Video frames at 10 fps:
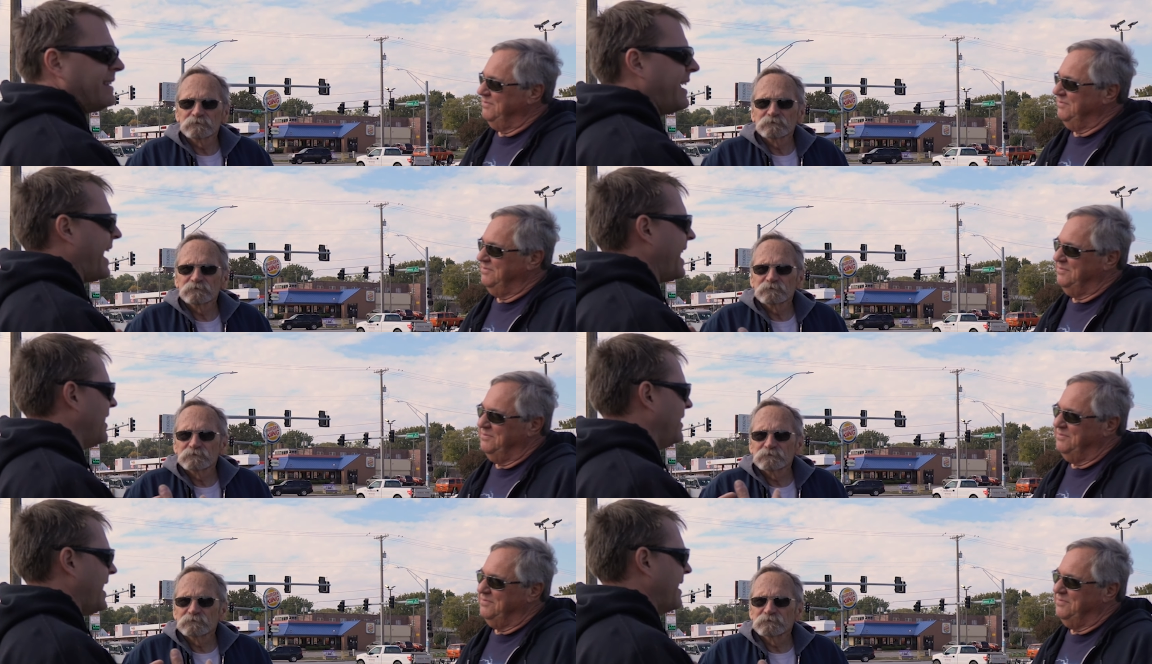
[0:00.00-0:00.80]
Speaker 1: in the day,
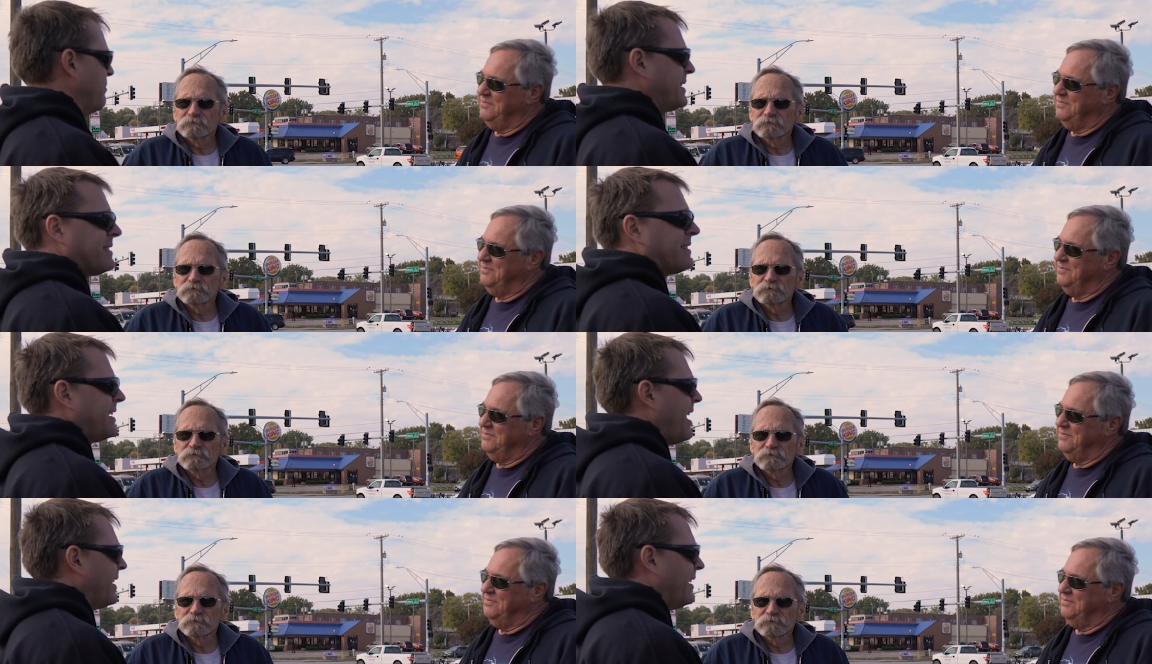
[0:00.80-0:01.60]
a lot of businesses
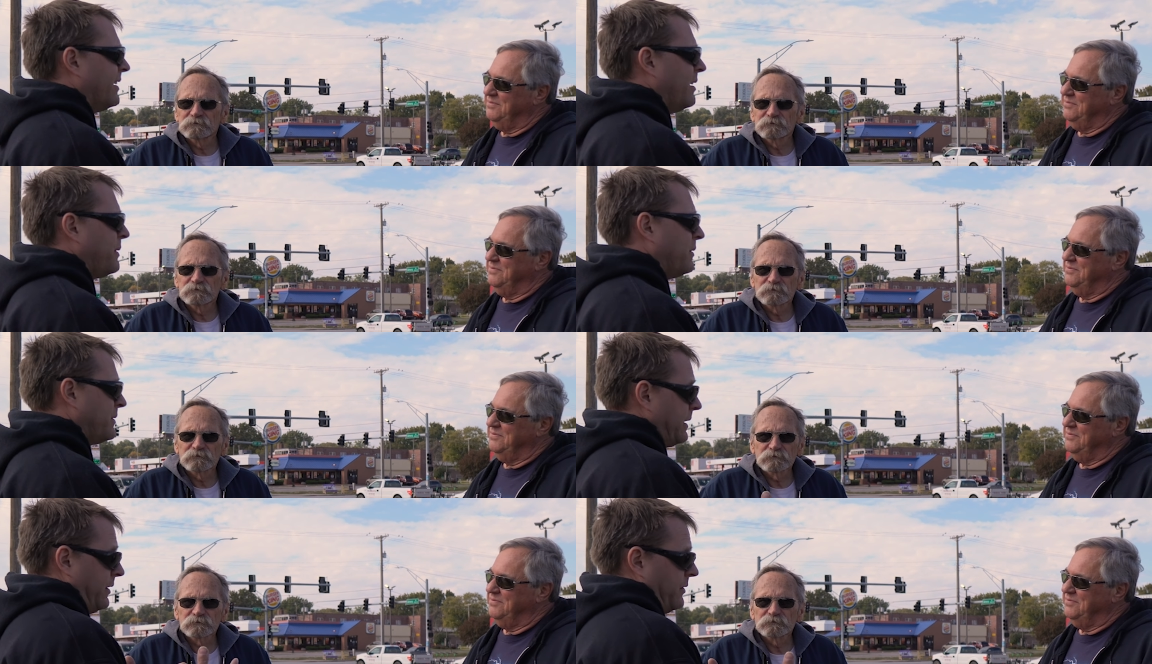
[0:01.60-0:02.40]
down here. I mean,
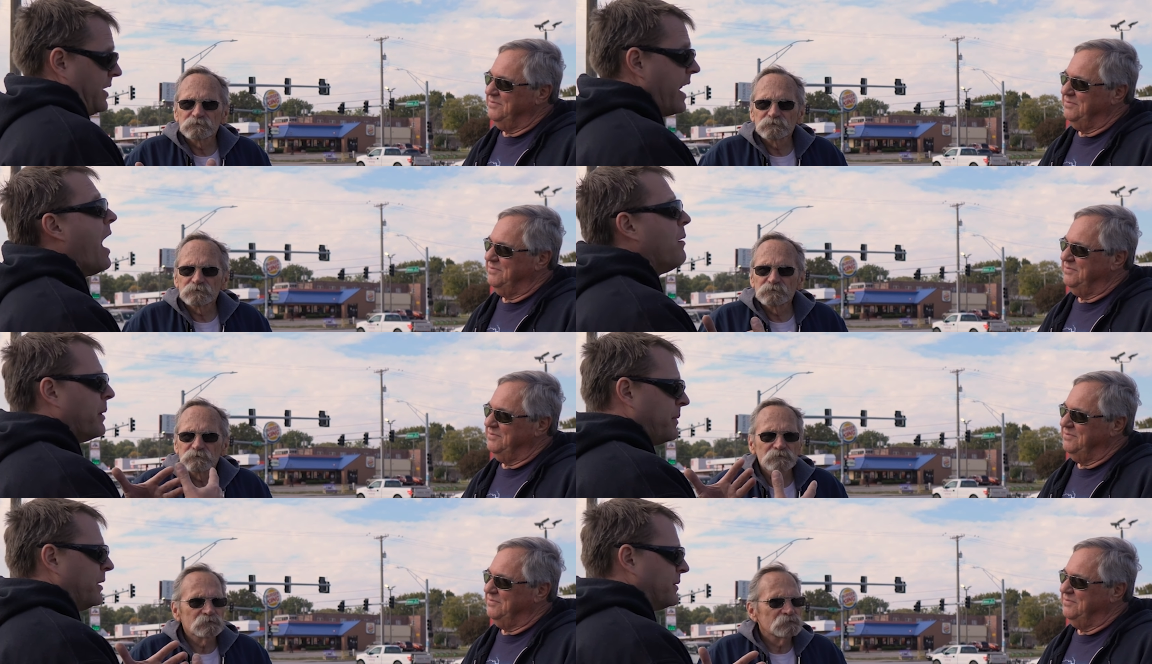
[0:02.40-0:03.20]
not that there's it now,
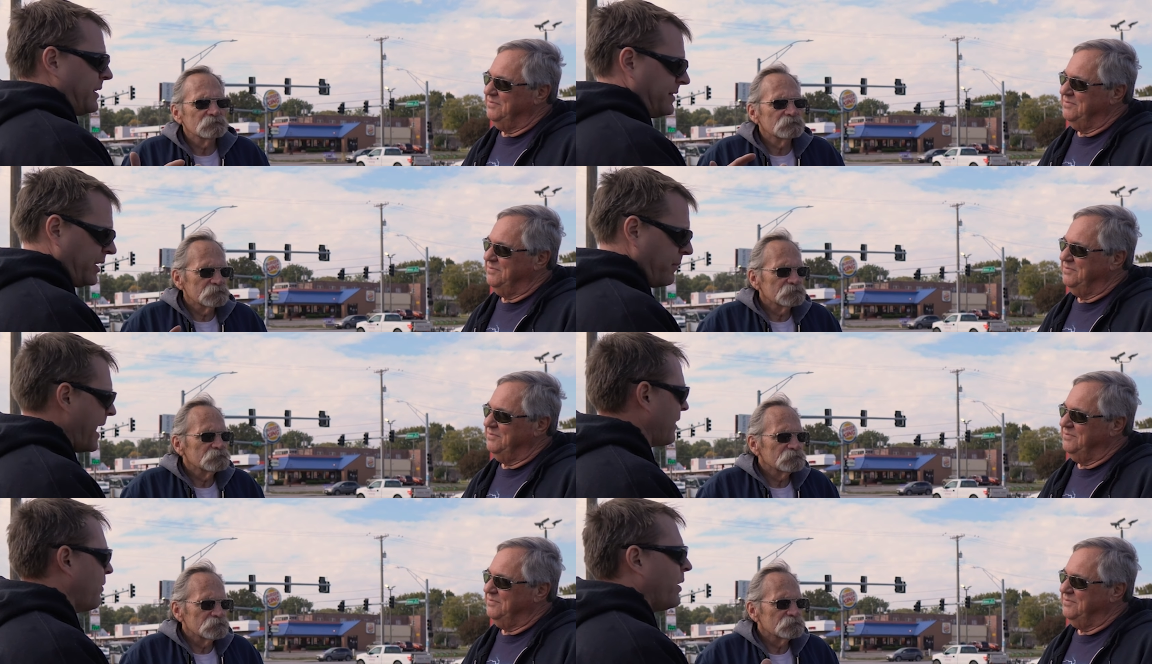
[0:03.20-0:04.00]
but I mean, there was like Skinner
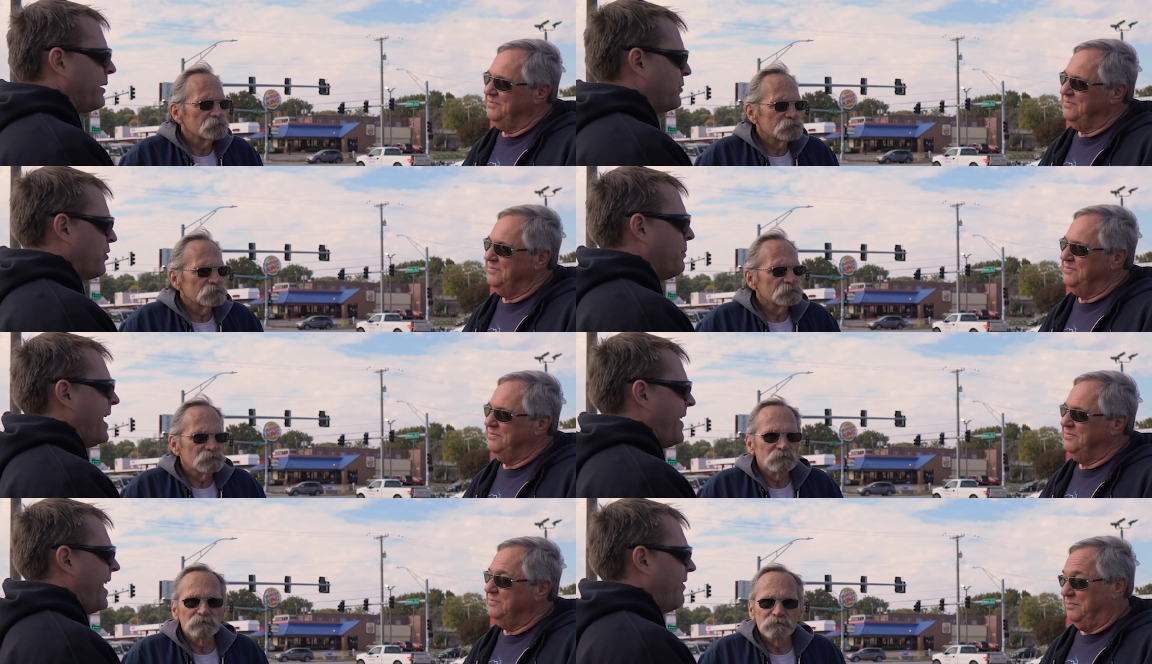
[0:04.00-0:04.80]
Macaroni. We drove
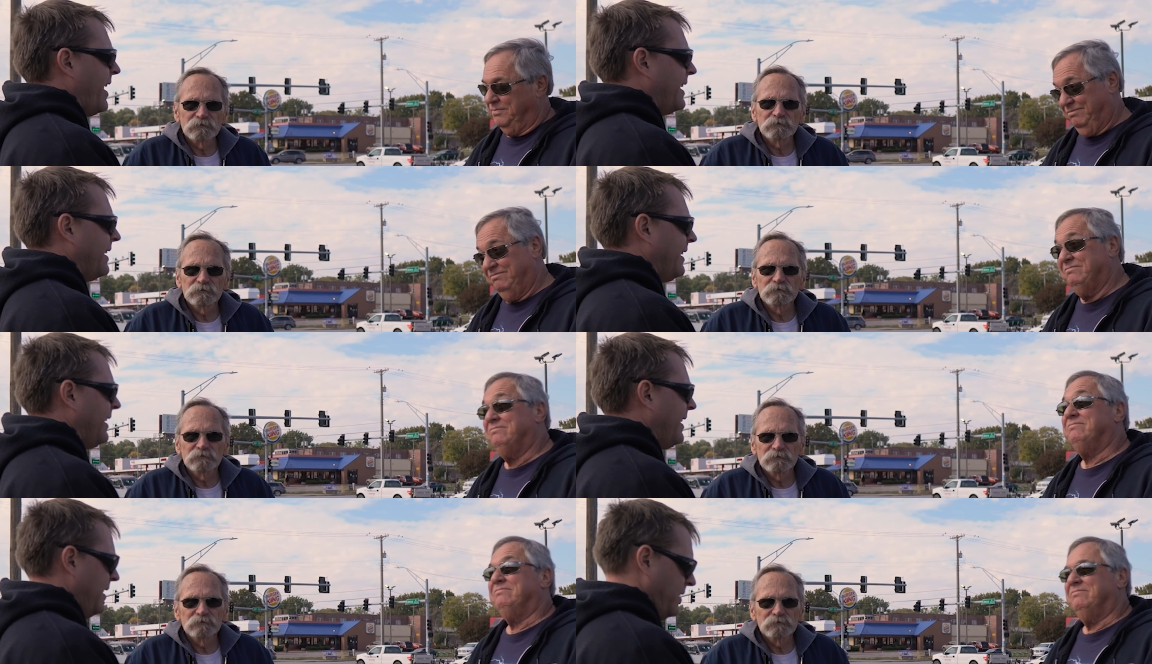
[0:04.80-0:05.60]
by that, right?
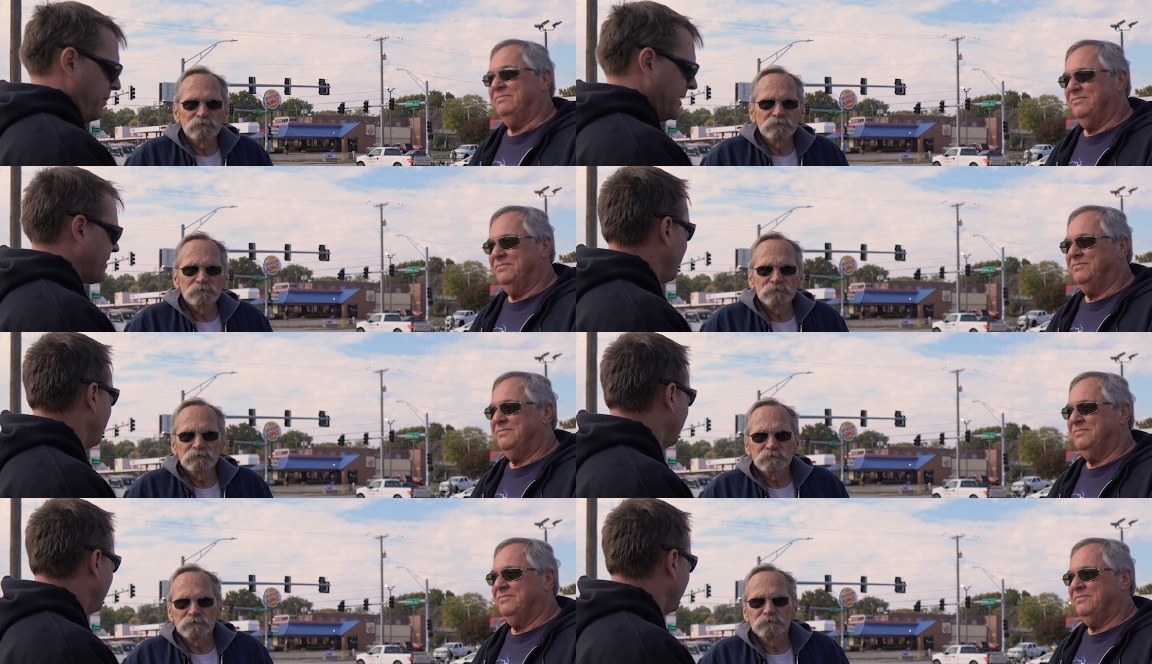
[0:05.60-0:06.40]
Nabisco,
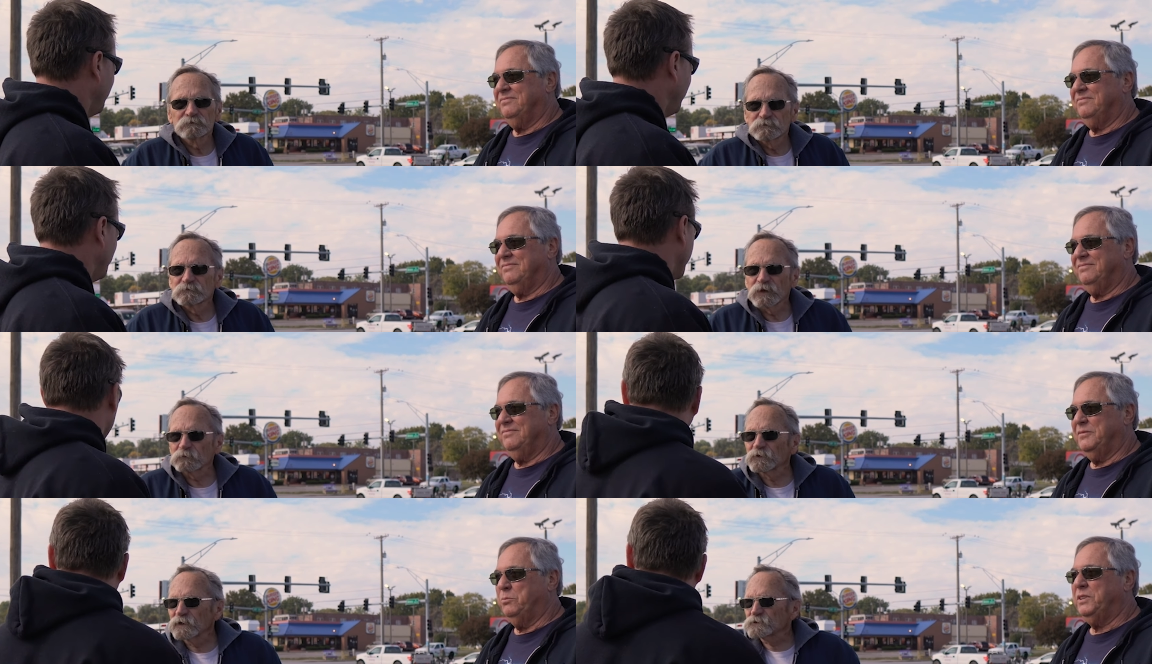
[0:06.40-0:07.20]
which yep,
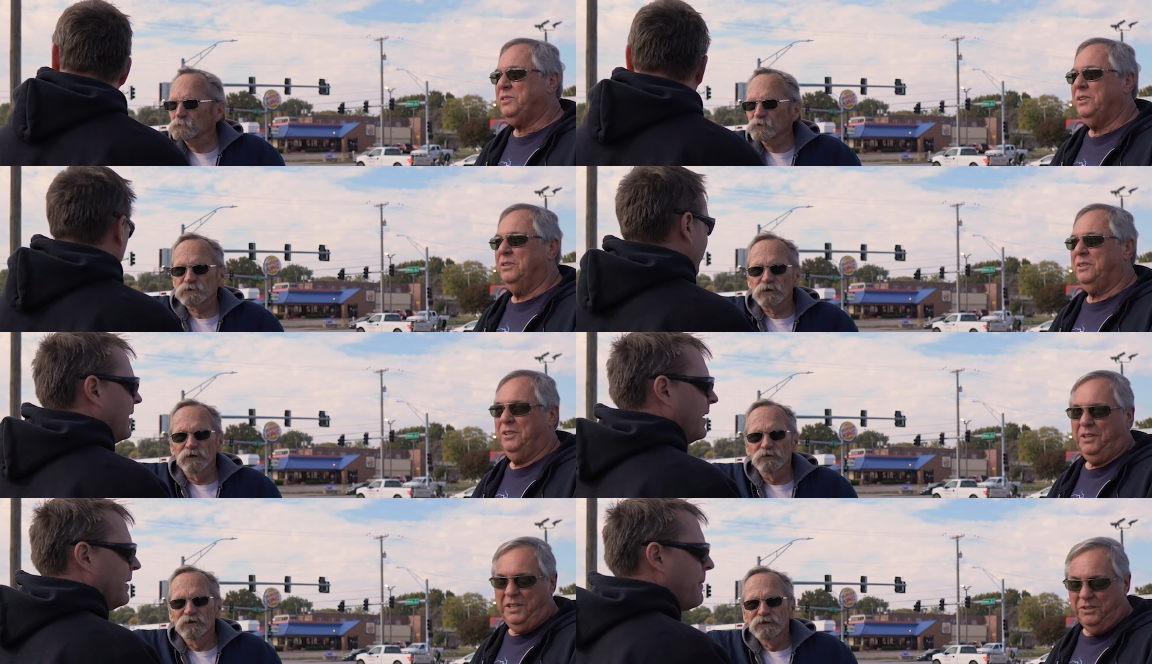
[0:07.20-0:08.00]
is that's Nabisco
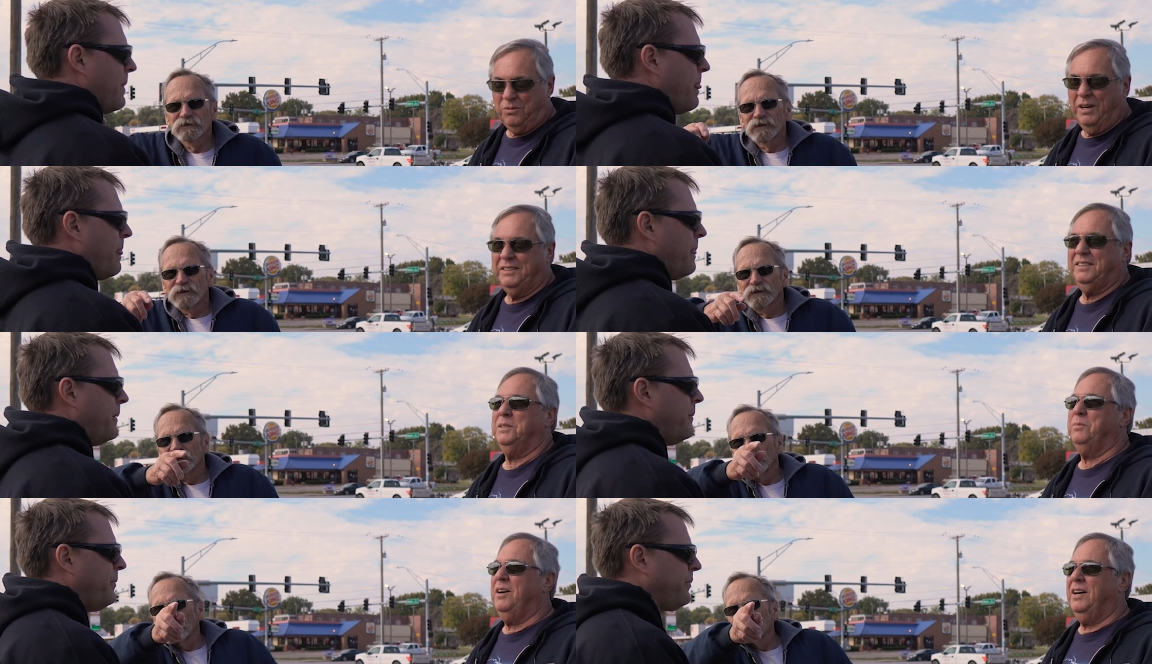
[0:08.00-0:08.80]
cookies
Speaker 2: right
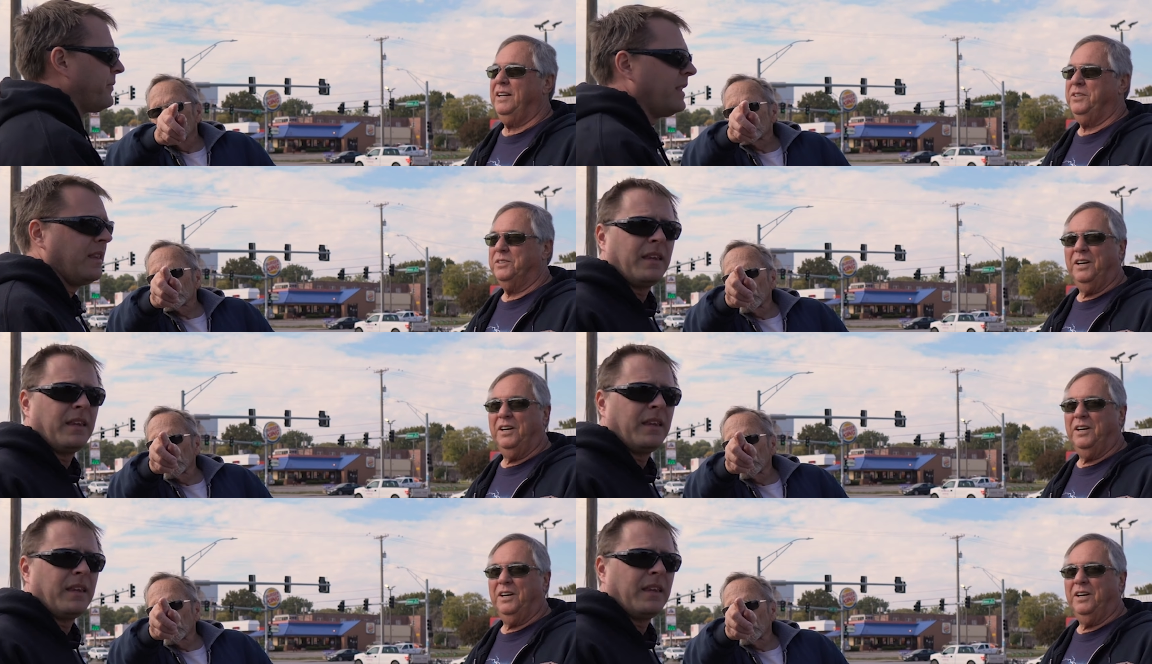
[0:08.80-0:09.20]
there behind and that's you,